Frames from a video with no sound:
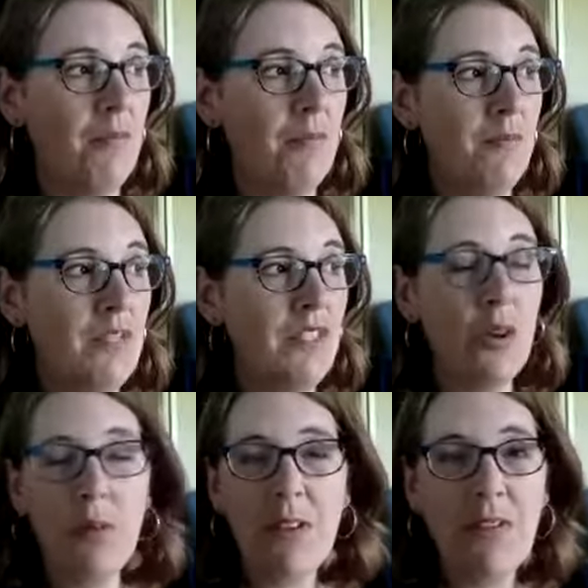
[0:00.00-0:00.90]
just don't
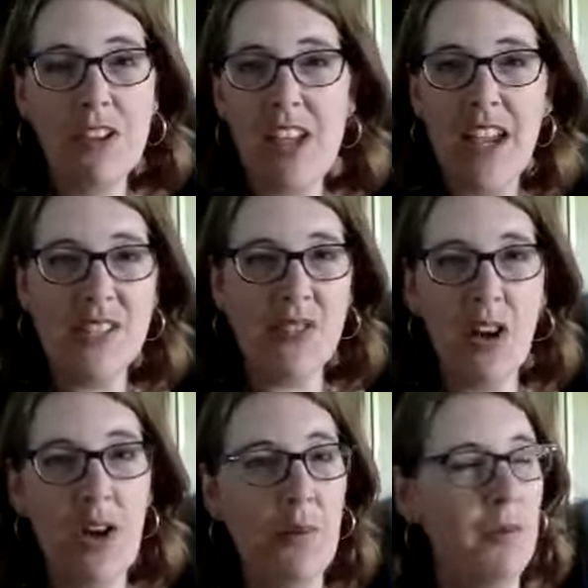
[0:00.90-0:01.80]
be afraid to ask for
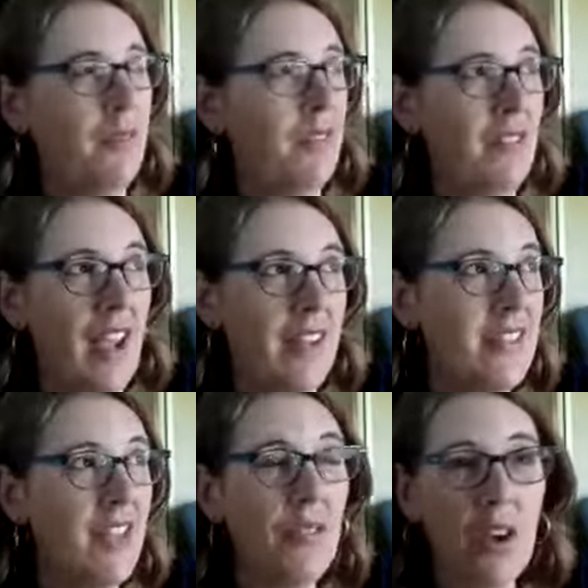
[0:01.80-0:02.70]
help.
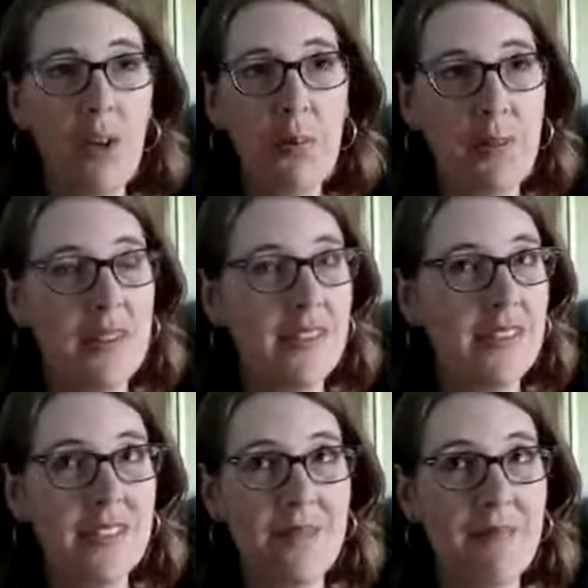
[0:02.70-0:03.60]
Asking for help
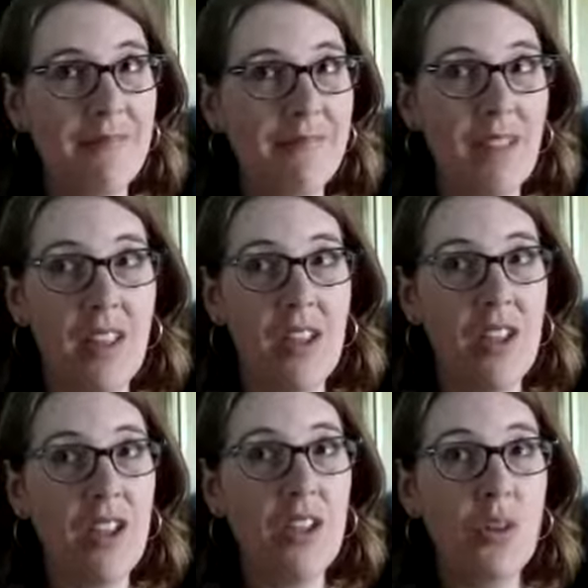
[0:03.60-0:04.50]
is
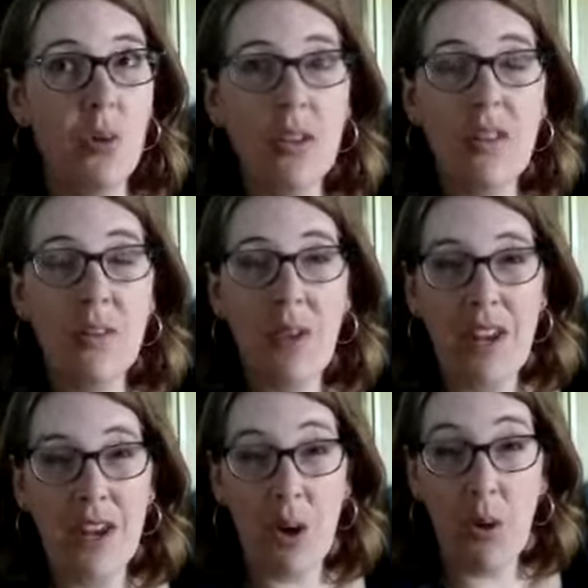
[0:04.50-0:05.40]
totally the way to
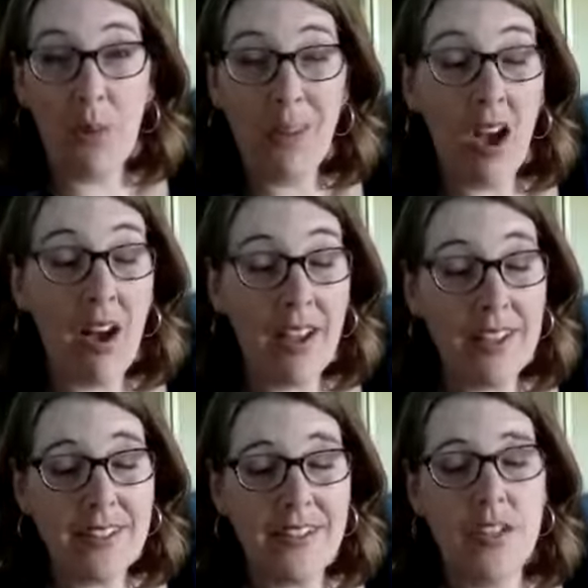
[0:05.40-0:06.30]
go
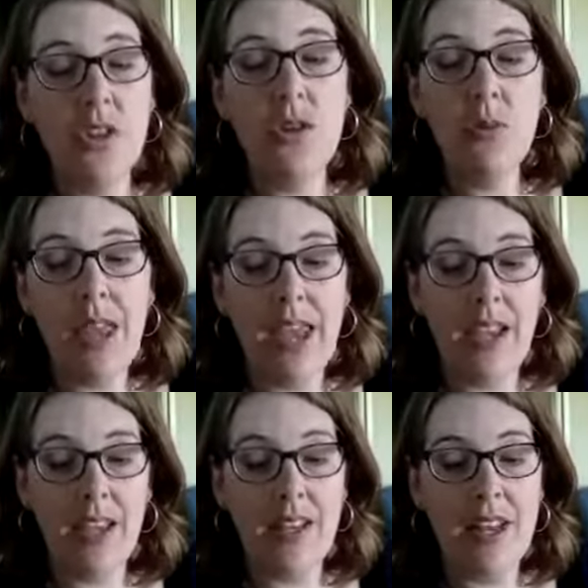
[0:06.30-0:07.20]
because you
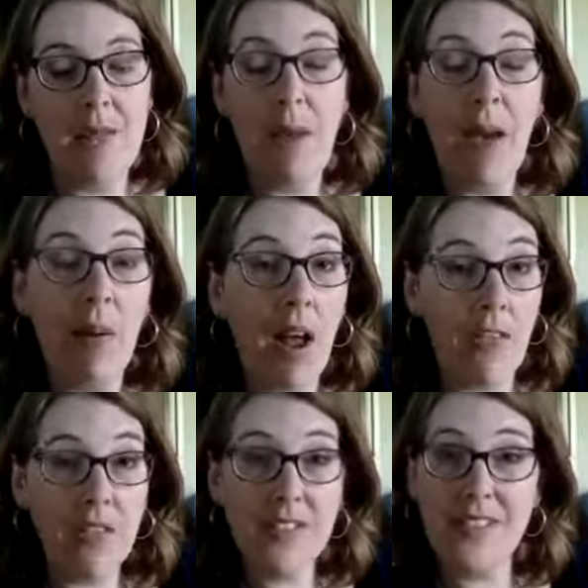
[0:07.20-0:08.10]
can empower
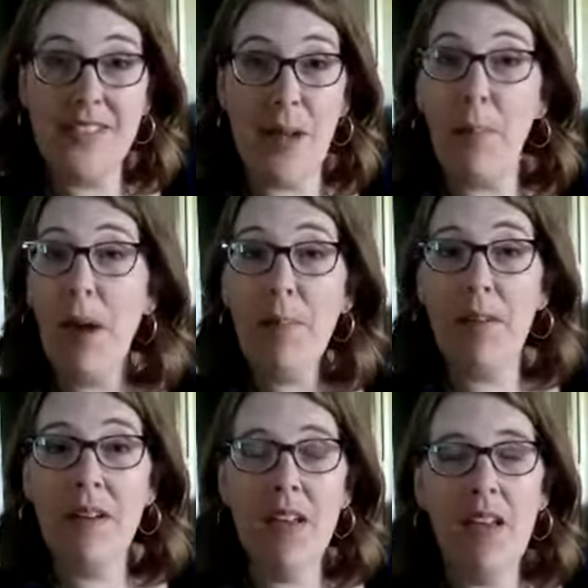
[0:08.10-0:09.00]
others to step up,
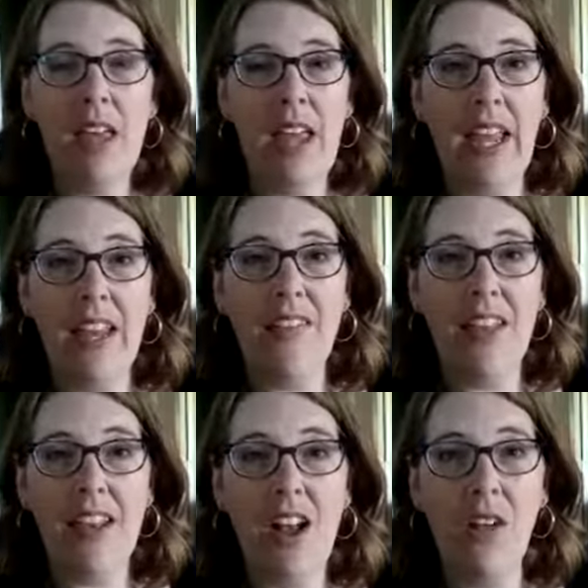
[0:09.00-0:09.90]
and
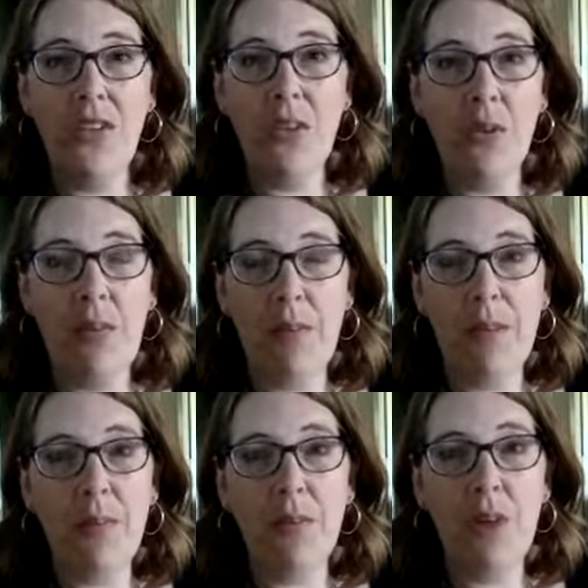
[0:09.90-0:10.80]
then also let
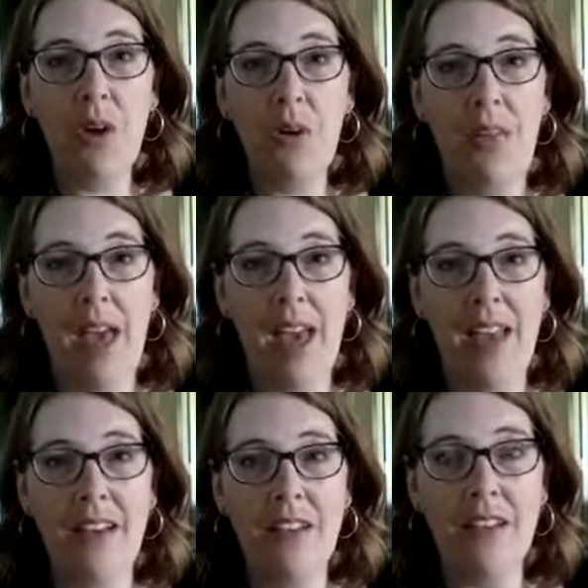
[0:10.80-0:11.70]
people know that
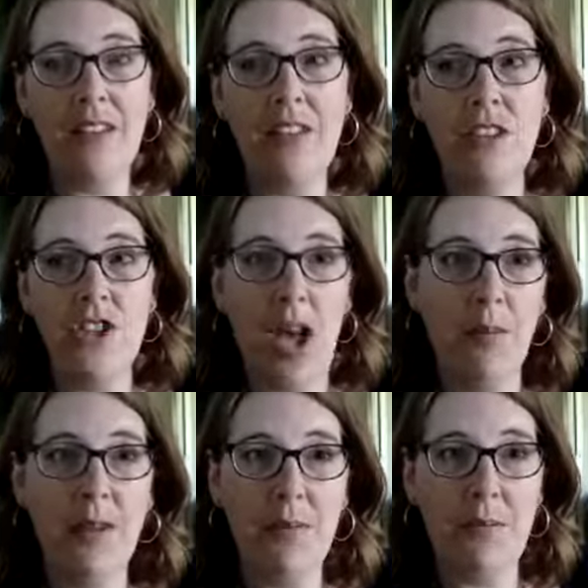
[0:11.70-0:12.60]
the
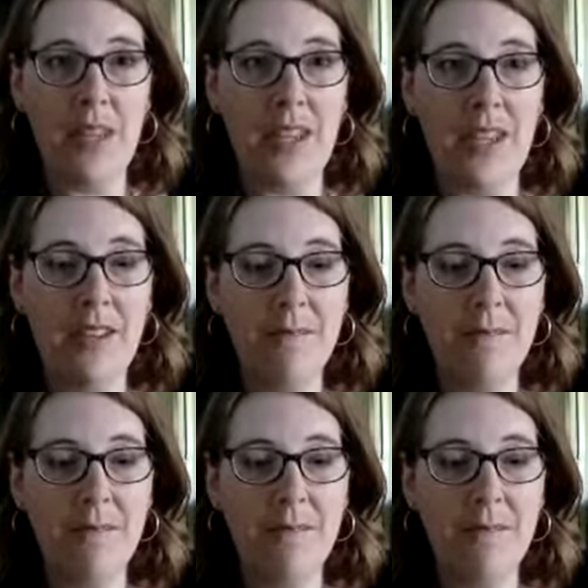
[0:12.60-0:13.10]
job can be